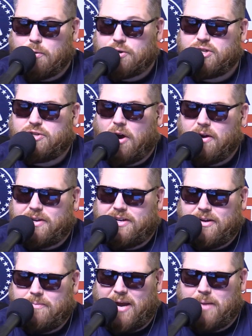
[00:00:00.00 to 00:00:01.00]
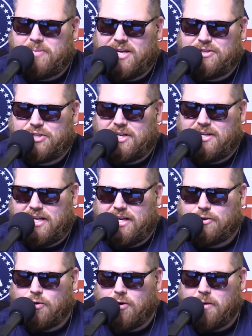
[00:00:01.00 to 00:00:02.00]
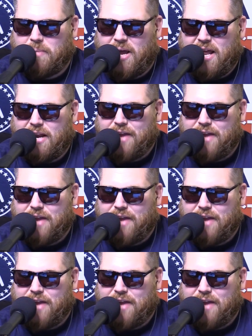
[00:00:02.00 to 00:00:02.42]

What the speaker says: were started by PG&E Corp.